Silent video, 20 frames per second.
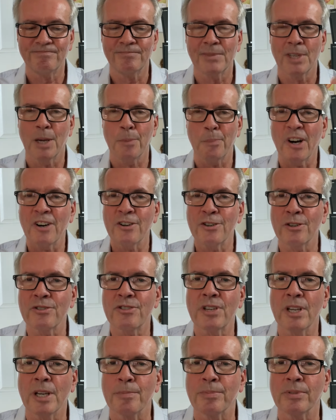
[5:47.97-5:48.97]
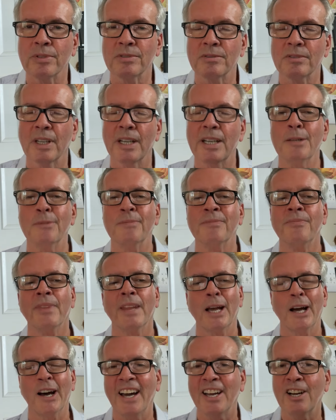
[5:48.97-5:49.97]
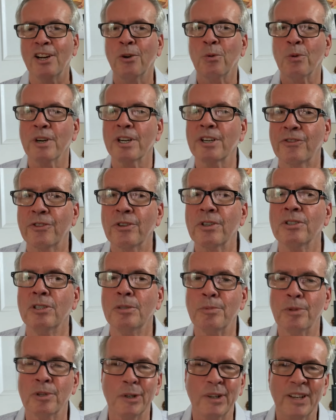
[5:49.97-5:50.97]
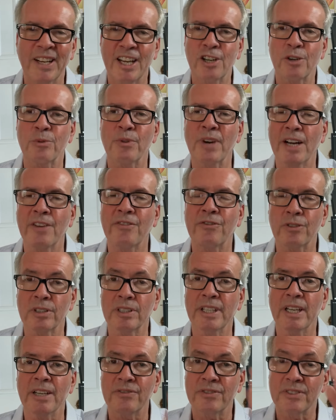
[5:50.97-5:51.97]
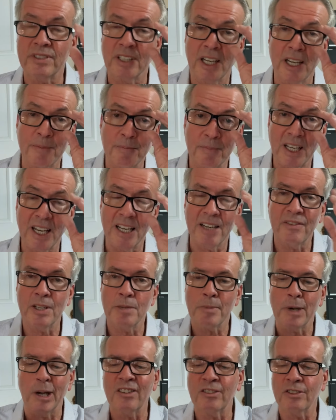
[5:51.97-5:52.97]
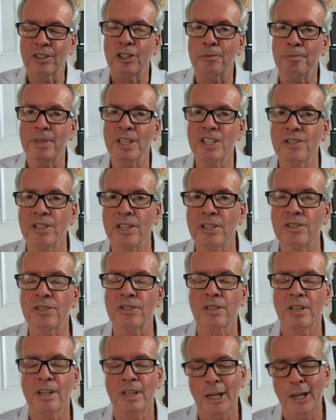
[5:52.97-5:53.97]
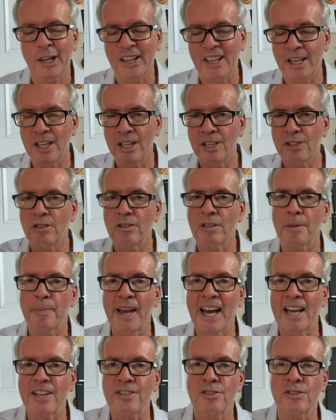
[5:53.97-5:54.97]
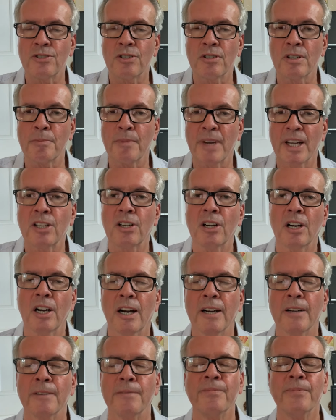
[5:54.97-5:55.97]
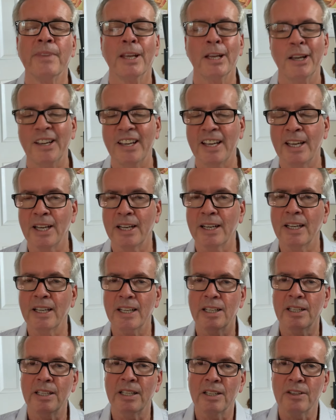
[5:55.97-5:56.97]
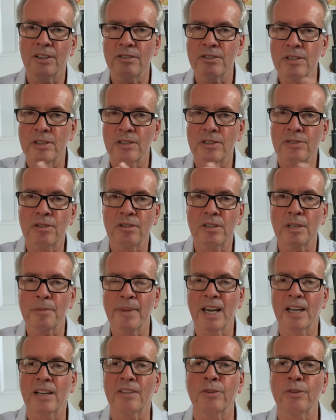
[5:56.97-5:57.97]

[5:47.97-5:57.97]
a partnership, right? I don't work for Uber and I don't write for Lyft. I'm kind of in my own little business and you're a passenger in my car. And, and there's a certain amount of